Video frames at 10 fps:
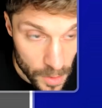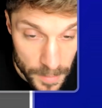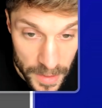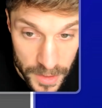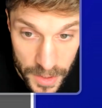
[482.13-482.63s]

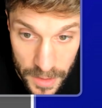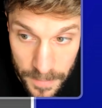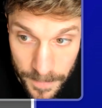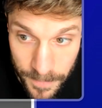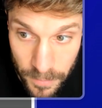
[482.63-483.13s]

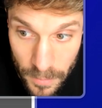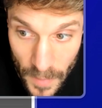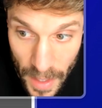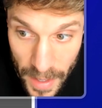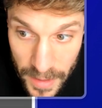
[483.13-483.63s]
automation.
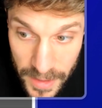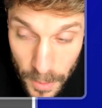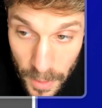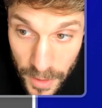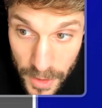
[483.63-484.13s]
And
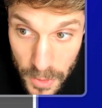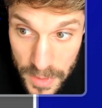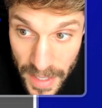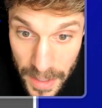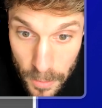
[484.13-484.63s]
here we're going to
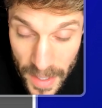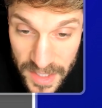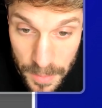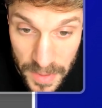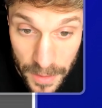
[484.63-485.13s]
use a
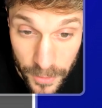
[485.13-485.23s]
recipe.